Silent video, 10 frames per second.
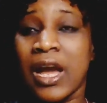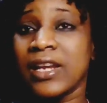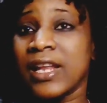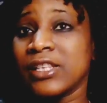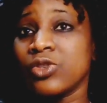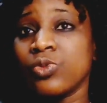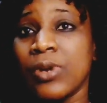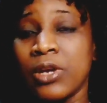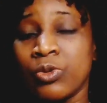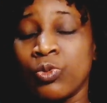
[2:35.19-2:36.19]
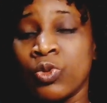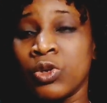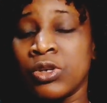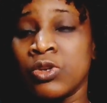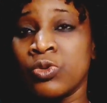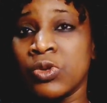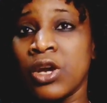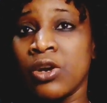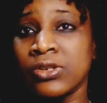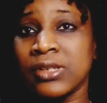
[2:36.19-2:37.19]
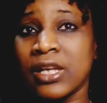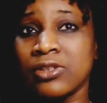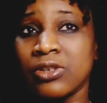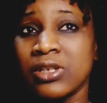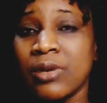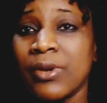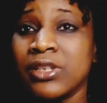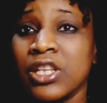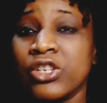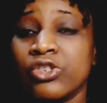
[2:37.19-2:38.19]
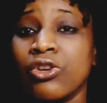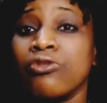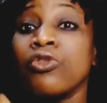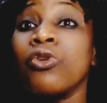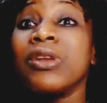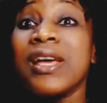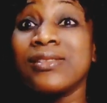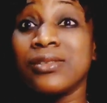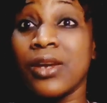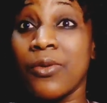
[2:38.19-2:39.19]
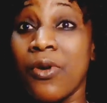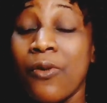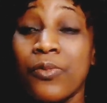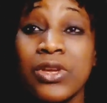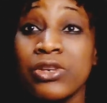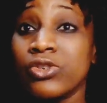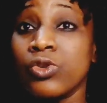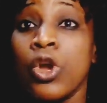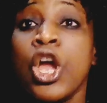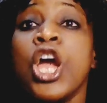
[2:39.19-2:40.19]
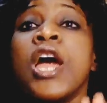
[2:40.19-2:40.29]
And that is where you hear us start talking about the issue of cholesterol issue.